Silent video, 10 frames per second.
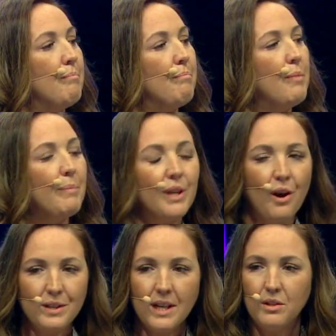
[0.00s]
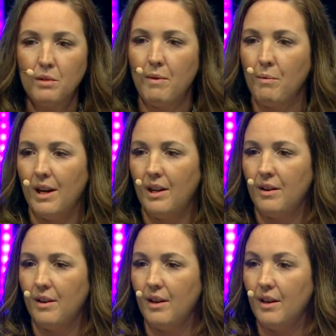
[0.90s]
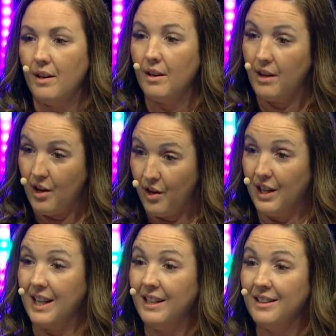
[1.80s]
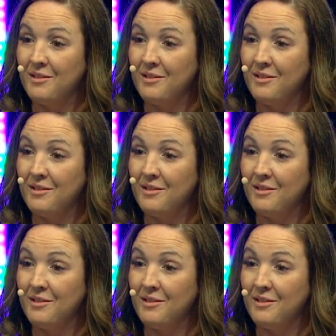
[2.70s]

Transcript: But because I dug my well early,